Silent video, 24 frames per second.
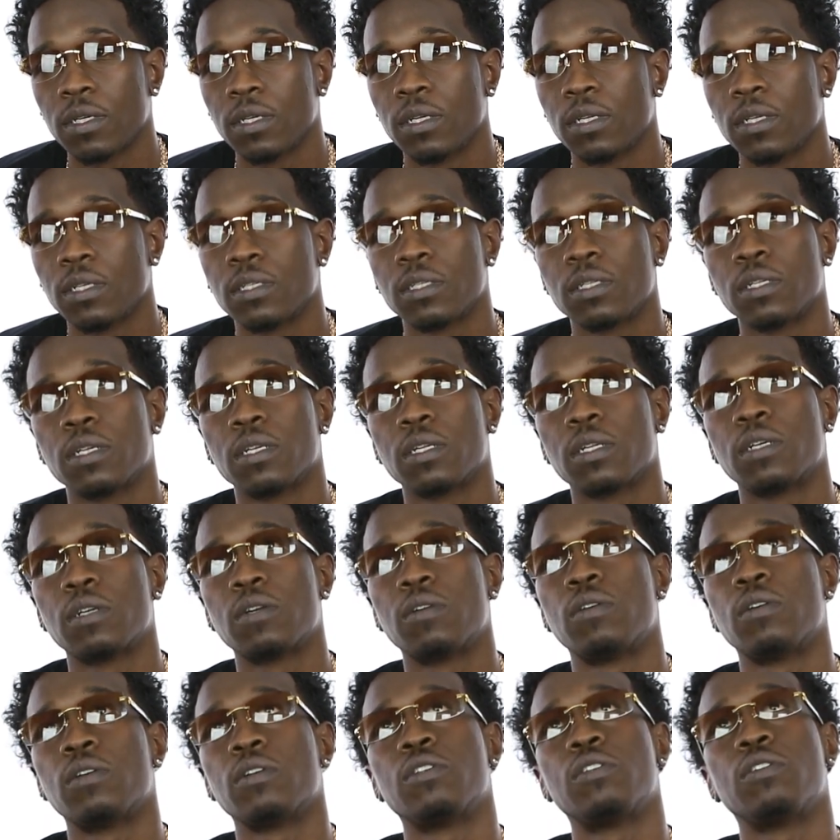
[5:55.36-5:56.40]
This nigga done
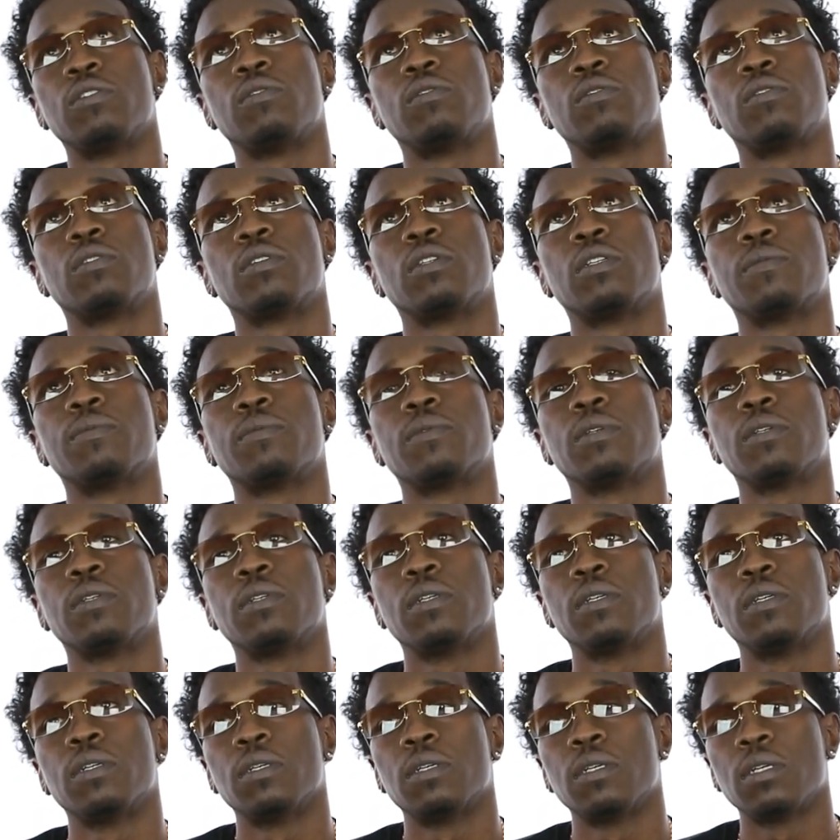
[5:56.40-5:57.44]
caught you slipping.
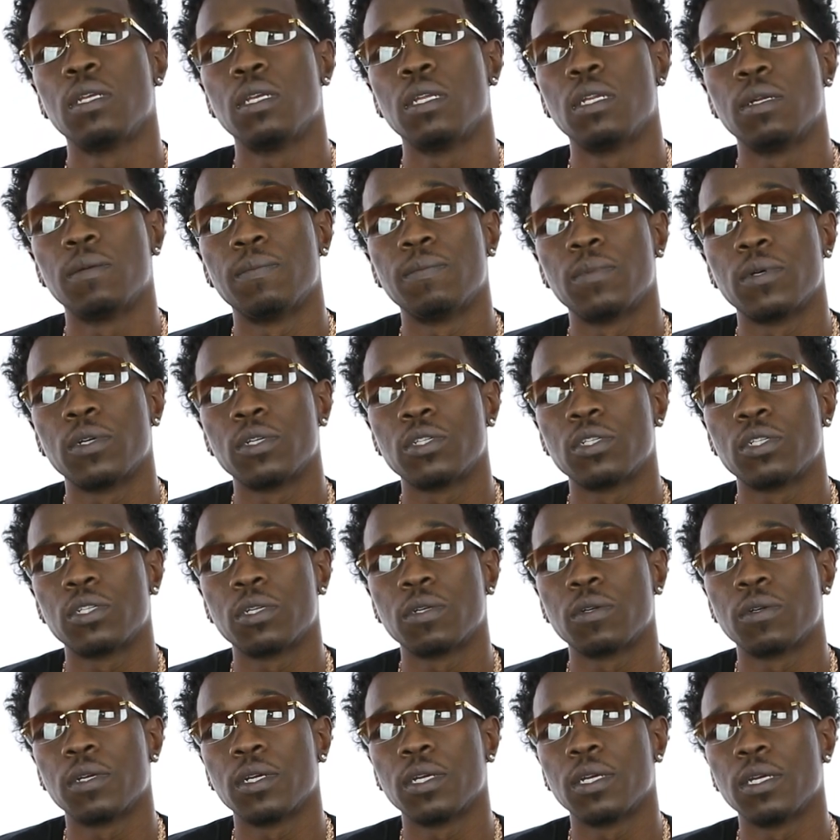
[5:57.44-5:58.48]
He done bust
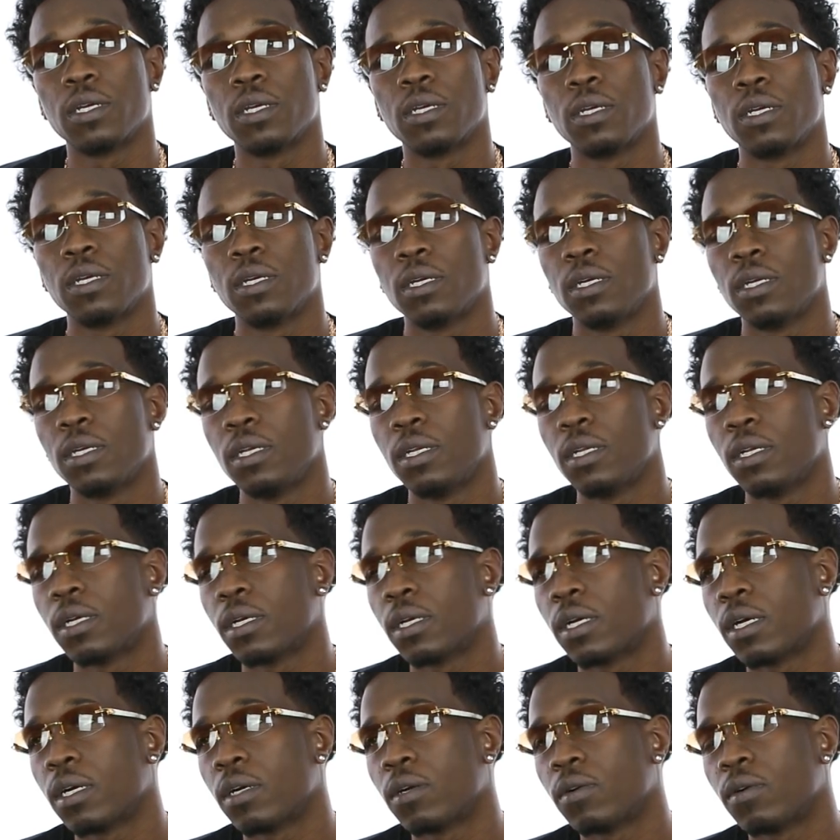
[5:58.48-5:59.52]
your head. He done
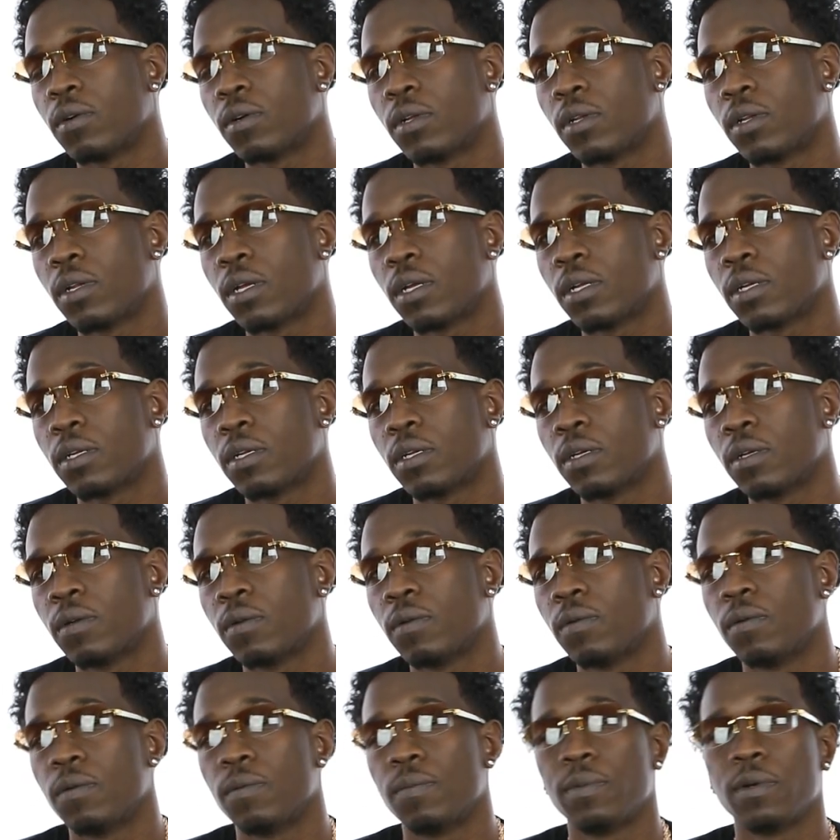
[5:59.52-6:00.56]
got caught locked
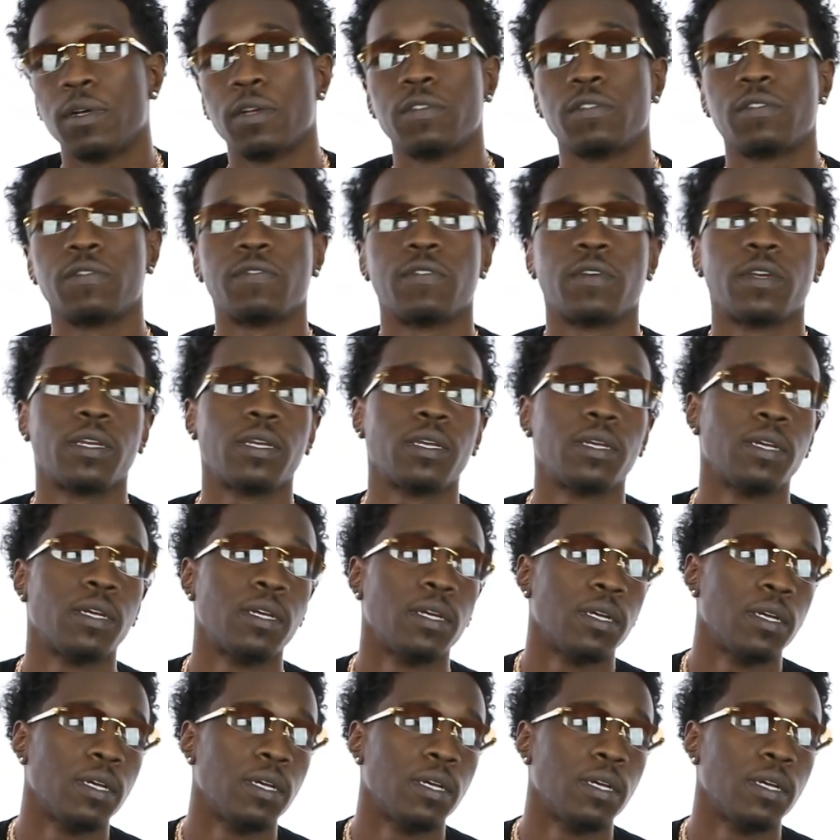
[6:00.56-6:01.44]
up. The bus fake.